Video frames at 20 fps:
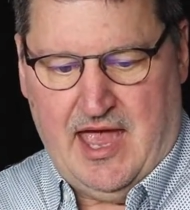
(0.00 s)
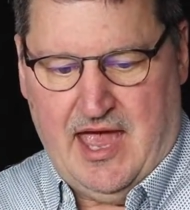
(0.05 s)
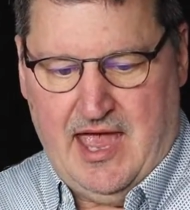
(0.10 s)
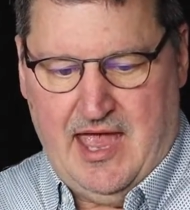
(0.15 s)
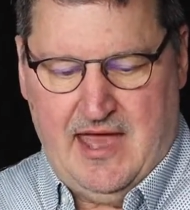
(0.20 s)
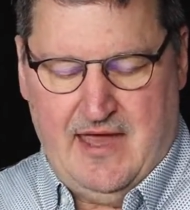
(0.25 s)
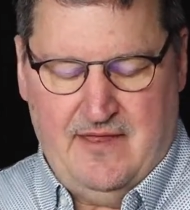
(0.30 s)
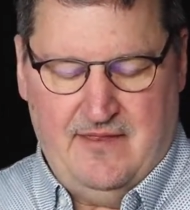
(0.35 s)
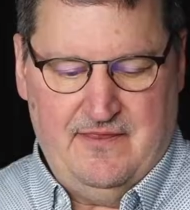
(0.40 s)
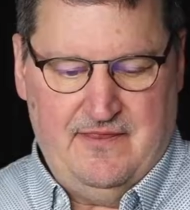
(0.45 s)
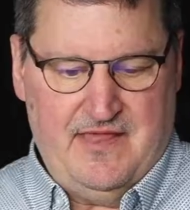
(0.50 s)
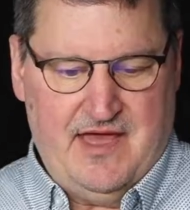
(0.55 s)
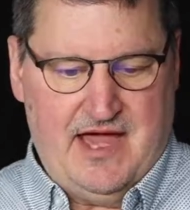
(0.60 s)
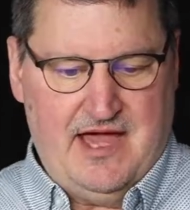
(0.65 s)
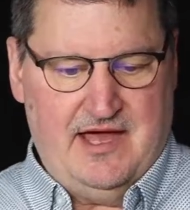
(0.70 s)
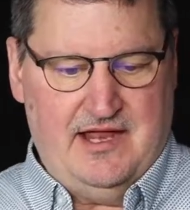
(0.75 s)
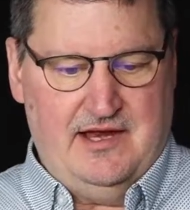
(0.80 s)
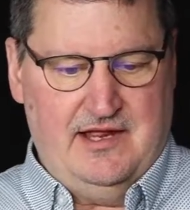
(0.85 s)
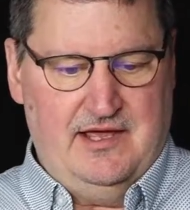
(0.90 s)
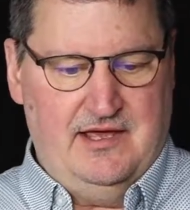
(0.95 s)
and
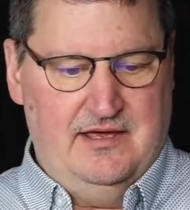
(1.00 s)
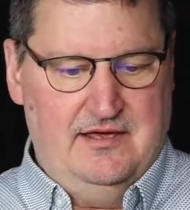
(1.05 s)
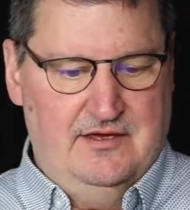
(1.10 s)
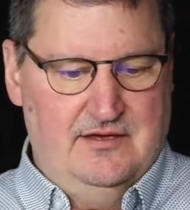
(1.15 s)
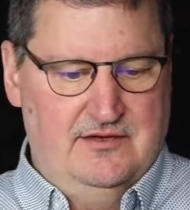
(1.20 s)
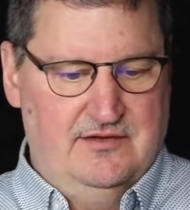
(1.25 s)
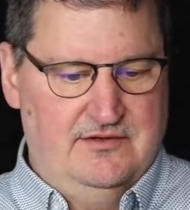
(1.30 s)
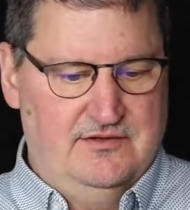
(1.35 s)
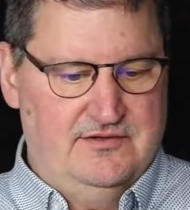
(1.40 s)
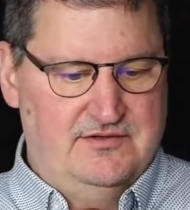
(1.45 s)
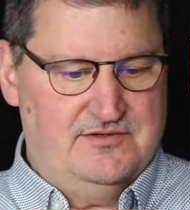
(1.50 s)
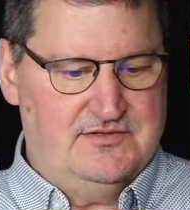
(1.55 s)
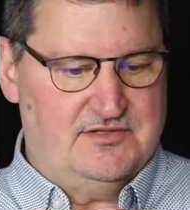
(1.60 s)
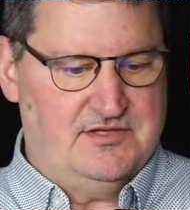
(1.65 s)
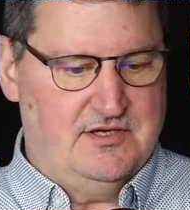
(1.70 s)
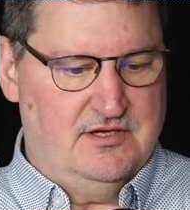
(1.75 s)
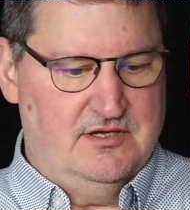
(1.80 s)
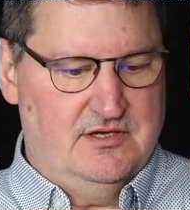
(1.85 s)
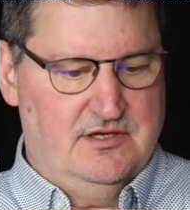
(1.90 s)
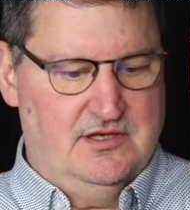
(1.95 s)
that
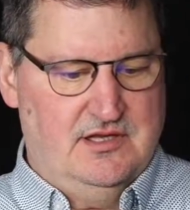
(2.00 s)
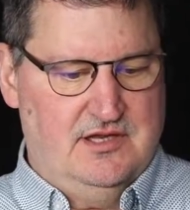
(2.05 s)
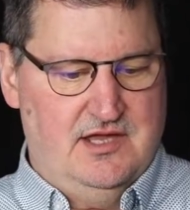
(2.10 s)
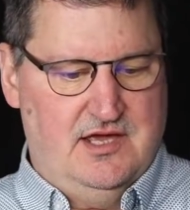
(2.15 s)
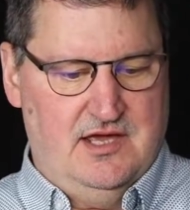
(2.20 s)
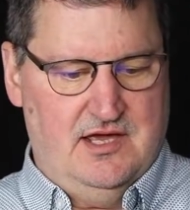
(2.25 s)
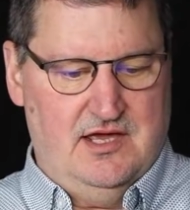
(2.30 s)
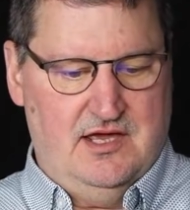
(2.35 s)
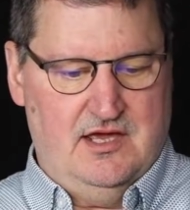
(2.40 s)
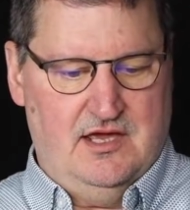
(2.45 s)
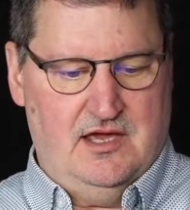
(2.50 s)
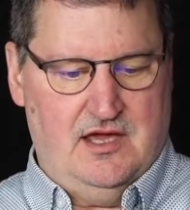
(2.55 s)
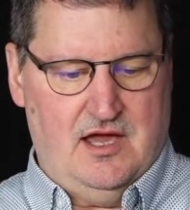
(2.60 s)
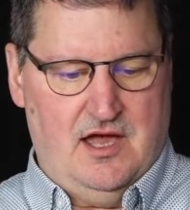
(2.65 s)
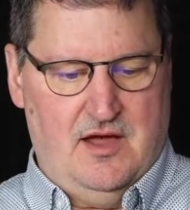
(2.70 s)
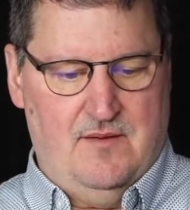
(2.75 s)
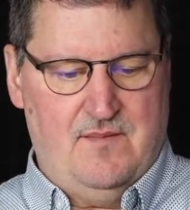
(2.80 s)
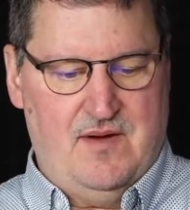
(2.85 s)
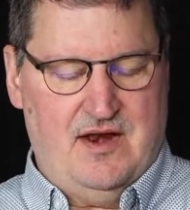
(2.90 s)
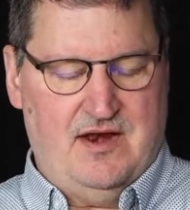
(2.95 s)
is the
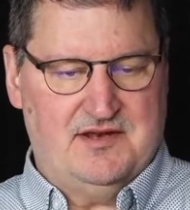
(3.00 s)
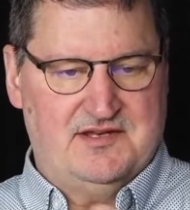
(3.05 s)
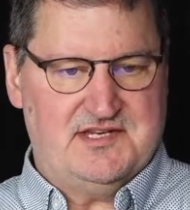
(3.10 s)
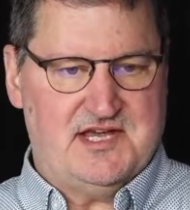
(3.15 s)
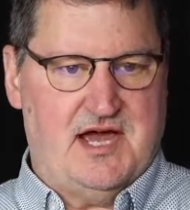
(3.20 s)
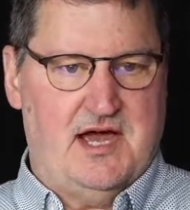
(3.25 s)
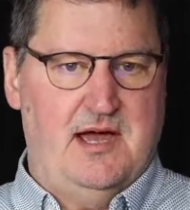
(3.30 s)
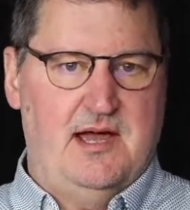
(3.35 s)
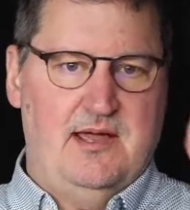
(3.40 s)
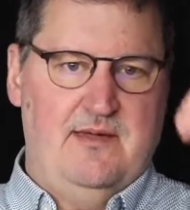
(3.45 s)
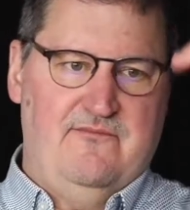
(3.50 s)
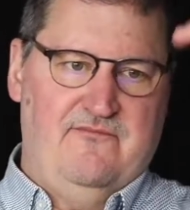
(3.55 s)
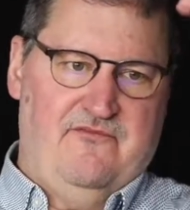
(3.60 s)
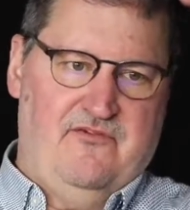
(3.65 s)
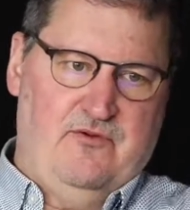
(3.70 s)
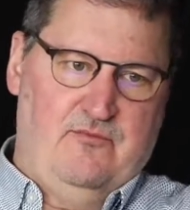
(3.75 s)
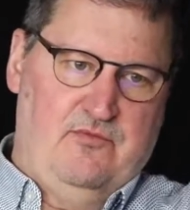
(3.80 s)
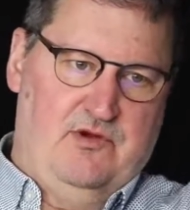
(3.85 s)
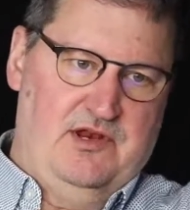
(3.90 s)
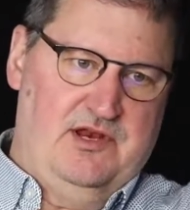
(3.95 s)
amount of time
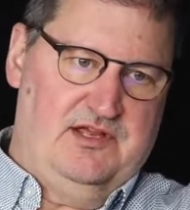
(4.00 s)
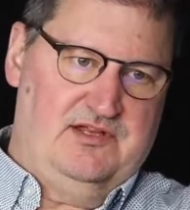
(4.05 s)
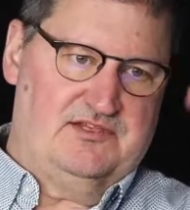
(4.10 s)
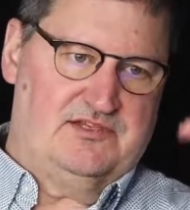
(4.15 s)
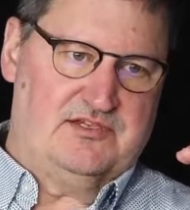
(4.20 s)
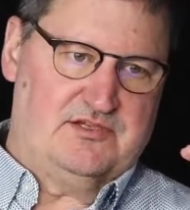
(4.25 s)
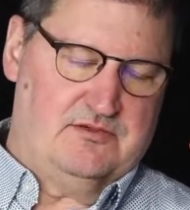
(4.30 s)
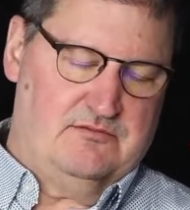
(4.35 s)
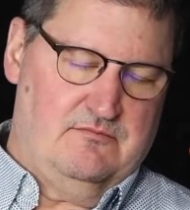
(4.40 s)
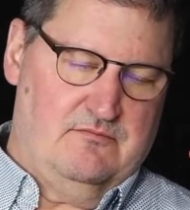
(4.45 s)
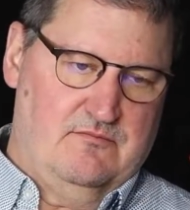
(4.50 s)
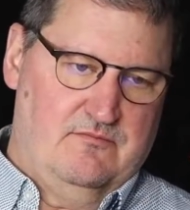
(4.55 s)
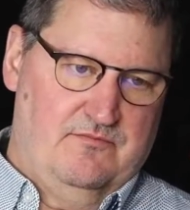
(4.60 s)
from when it's,